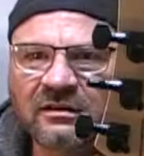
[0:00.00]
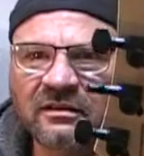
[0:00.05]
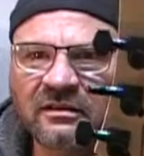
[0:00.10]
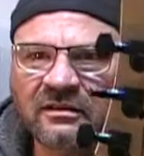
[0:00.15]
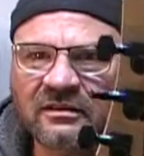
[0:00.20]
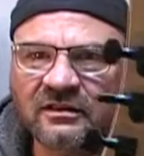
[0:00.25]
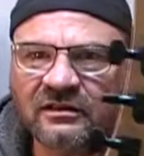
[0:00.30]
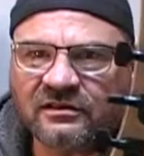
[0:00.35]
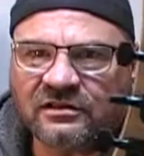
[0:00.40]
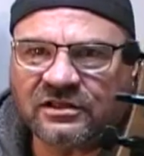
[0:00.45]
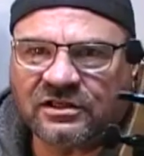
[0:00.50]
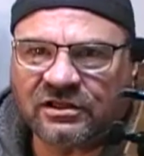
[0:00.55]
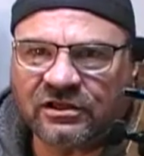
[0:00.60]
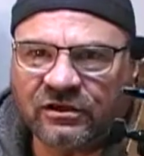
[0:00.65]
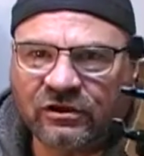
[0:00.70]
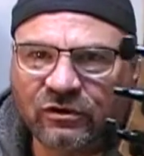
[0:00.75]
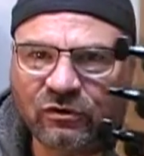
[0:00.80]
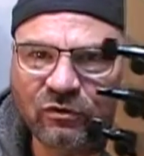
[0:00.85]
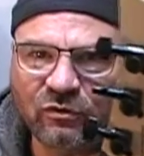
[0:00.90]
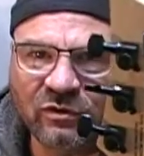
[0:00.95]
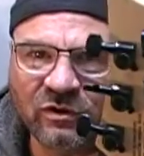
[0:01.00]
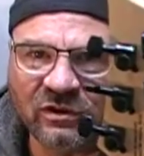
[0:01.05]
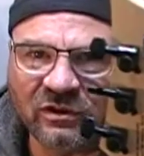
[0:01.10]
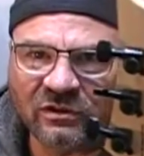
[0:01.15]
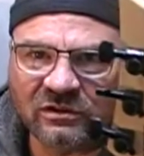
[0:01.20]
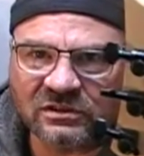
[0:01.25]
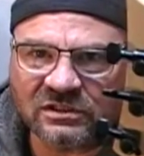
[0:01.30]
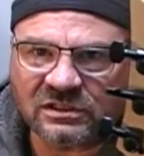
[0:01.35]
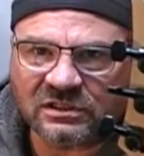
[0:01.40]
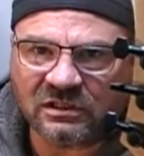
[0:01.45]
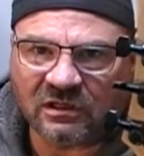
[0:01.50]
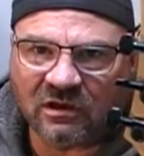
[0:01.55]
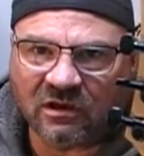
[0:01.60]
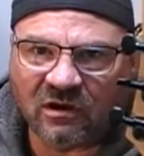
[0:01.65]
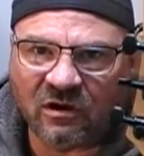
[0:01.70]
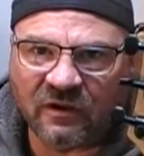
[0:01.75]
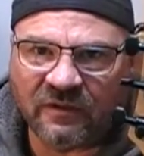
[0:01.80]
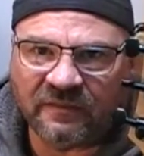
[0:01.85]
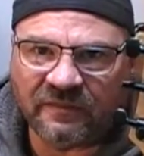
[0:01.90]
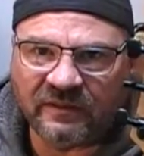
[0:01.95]
The tuners
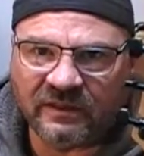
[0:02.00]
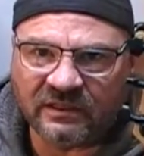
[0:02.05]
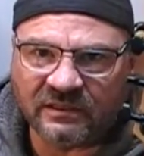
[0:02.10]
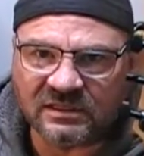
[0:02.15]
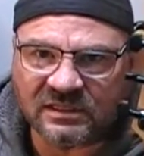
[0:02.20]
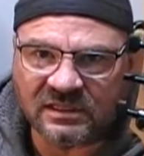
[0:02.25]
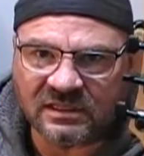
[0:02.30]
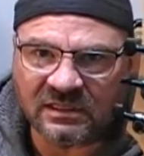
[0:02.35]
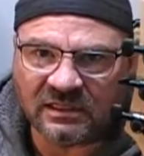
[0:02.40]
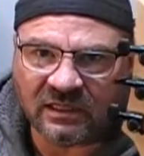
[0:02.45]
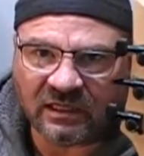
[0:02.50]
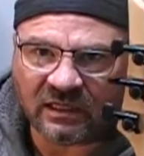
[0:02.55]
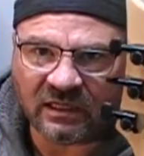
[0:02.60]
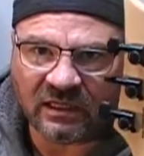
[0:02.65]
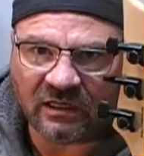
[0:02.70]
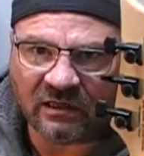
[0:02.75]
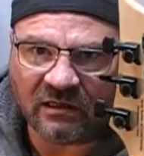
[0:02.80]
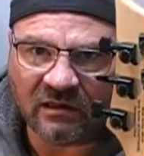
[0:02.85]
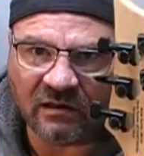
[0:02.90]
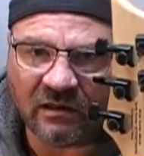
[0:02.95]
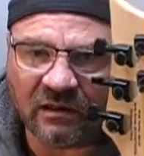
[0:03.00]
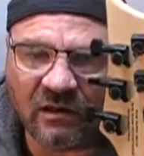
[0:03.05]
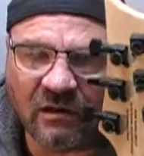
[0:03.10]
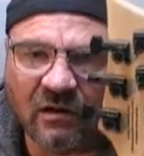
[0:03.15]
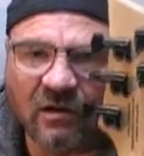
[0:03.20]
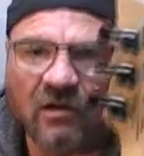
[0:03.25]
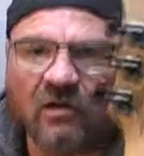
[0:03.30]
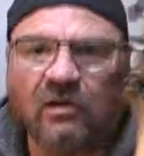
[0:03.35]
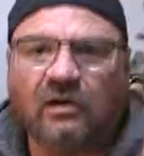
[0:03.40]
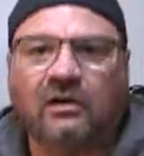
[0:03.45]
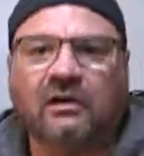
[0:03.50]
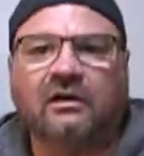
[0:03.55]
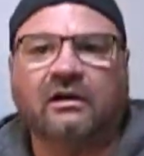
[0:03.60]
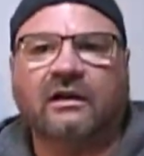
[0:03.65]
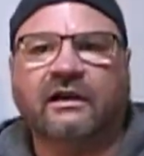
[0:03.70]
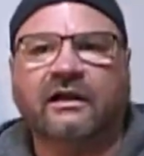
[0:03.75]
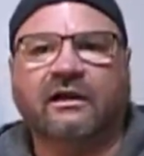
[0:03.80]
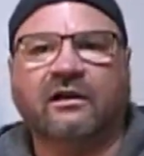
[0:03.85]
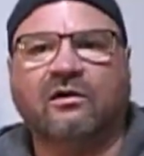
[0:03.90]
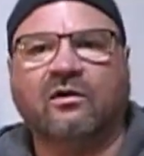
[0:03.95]
on this thing are
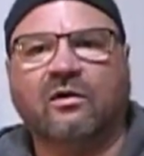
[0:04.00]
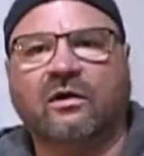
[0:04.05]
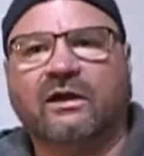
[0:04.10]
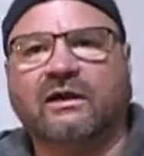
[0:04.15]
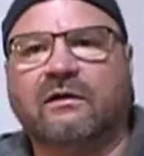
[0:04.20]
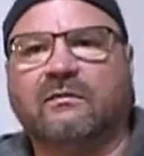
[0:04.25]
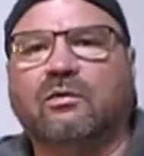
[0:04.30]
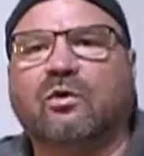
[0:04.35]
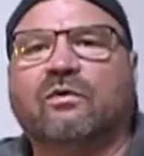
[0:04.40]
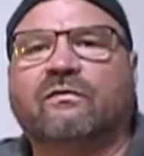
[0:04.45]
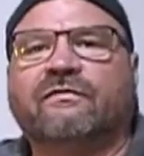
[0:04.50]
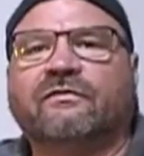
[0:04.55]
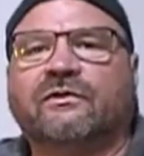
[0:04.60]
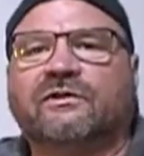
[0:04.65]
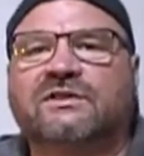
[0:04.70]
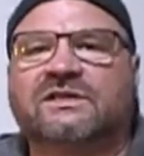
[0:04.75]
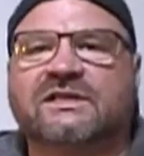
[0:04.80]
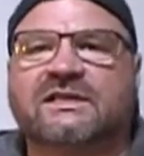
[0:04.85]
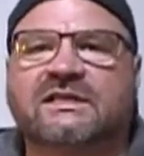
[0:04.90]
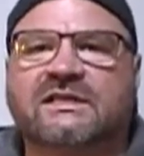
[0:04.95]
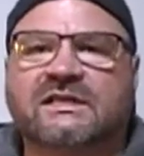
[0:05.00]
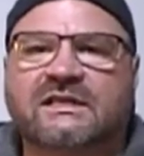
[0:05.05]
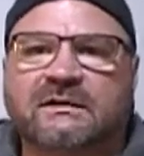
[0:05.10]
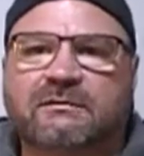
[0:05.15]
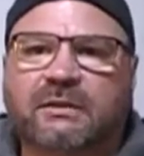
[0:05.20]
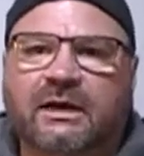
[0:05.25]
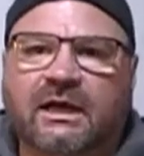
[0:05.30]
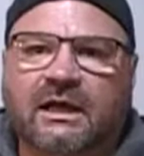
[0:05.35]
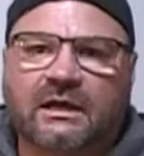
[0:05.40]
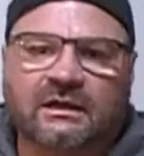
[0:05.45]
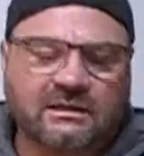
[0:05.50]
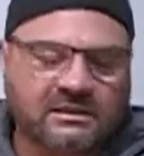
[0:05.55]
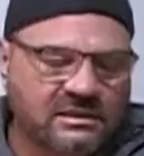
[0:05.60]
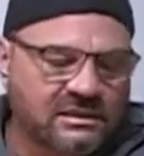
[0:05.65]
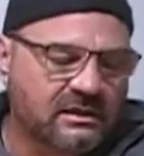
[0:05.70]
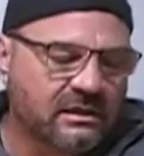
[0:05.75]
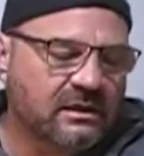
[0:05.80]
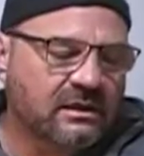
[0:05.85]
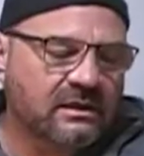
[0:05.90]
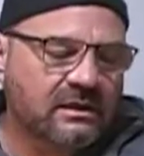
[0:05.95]
incredible for 60
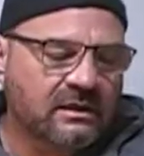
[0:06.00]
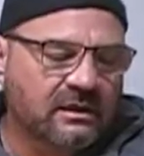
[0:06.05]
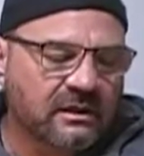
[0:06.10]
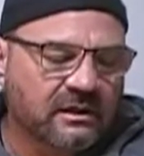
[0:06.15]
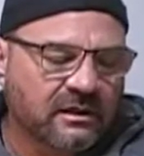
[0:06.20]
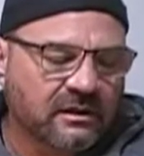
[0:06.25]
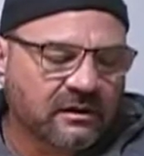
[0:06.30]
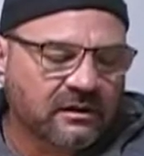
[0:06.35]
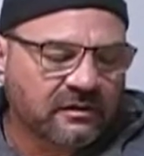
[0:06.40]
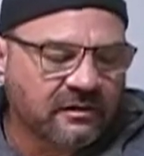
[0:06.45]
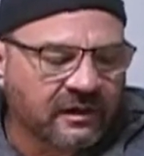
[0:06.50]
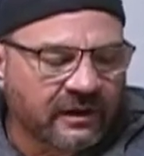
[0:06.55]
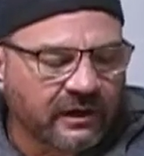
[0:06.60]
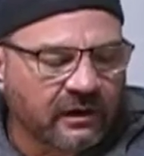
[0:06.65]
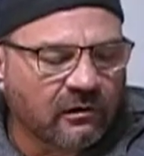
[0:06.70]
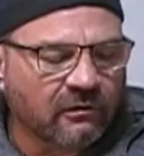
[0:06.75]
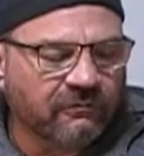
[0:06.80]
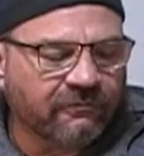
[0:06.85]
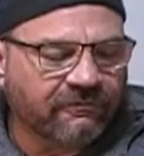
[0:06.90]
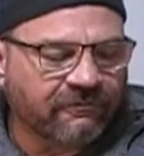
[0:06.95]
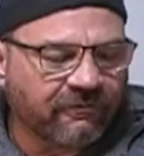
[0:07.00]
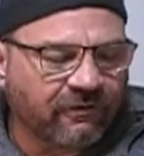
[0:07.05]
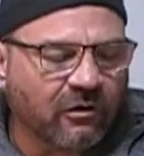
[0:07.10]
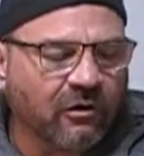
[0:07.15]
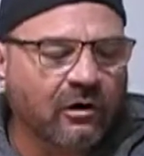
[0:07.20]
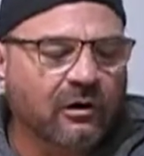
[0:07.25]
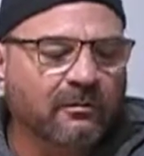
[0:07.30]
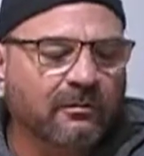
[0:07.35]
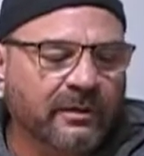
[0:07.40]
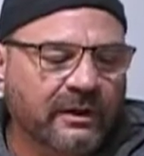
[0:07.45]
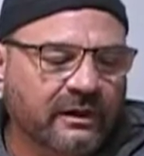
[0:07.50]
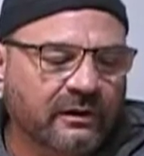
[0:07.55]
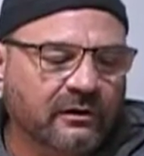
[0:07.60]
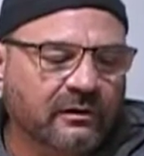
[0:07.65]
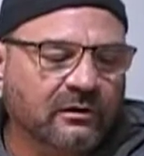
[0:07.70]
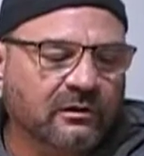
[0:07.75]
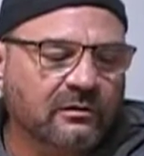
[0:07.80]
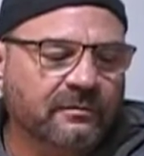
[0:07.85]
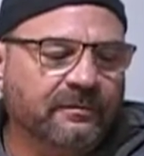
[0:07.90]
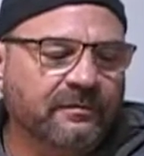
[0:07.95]
bucks. They are far
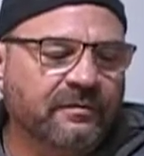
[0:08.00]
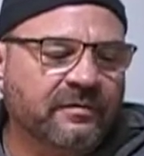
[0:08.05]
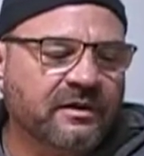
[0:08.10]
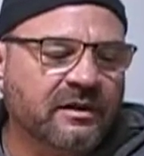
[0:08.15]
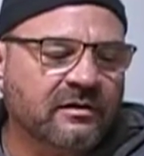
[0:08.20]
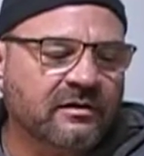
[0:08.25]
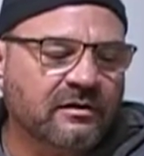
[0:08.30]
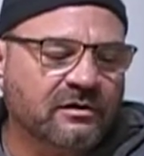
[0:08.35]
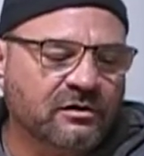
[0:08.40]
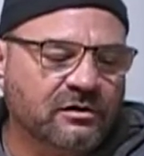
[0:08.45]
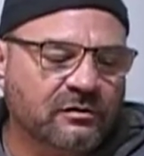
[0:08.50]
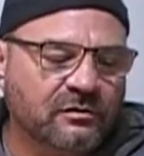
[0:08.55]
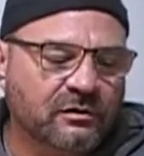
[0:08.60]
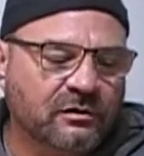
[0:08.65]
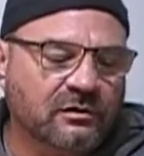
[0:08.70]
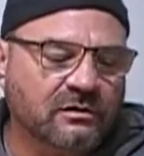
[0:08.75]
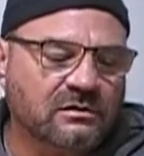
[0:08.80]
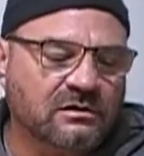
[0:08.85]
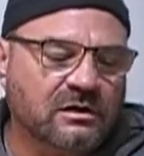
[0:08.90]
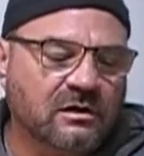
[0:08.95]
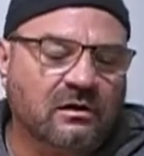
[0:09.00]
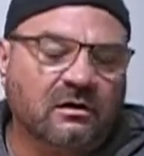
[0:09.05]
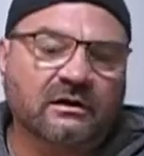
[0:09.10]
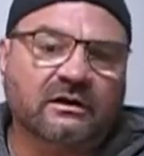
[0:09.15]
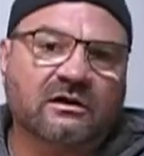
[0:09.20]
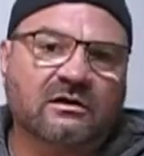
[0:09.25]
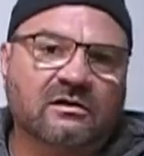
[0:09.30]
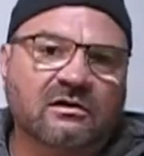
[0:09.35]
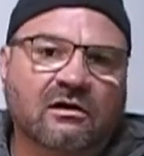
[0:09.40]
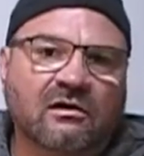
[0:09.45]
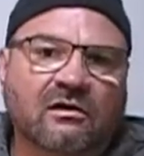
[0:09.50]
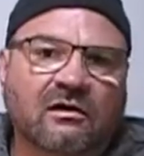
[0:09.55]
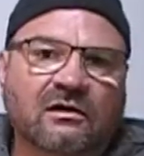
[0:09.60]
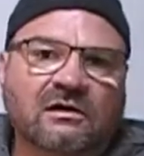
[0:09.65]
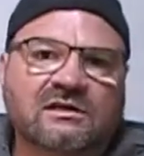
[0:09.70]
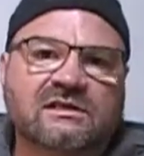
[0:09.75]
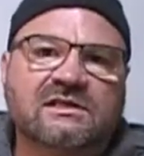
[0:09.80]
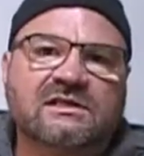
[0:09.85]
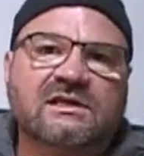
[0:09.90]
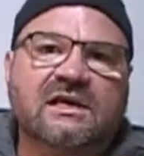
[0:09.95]
better than the tuners on
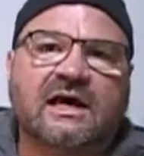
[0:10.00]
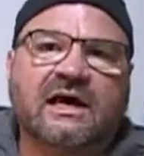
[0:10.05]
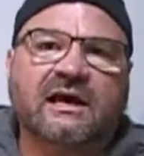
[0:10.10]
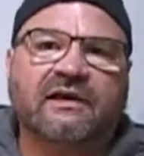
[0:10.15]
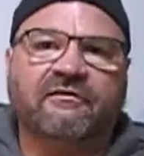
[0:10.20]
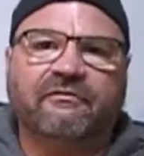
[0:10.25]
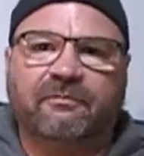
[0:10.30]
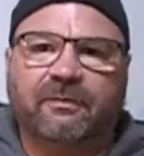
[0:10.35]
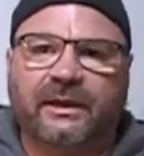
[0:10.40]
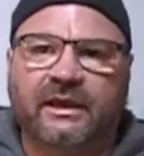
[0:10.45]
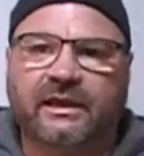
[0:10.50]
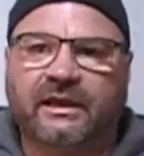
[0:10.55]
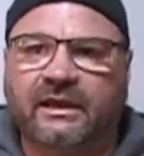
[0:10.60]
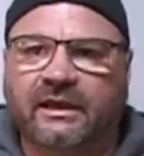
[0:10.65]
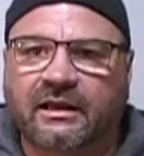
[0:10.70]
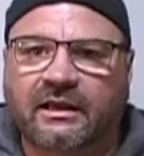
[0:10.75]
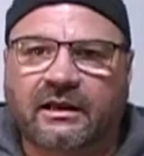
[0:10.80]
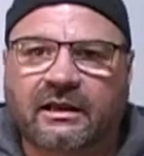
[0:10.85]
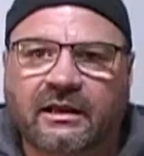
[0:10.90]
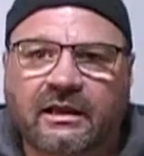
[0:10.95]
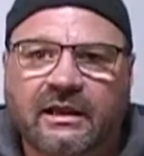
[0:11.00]
guitars I've paid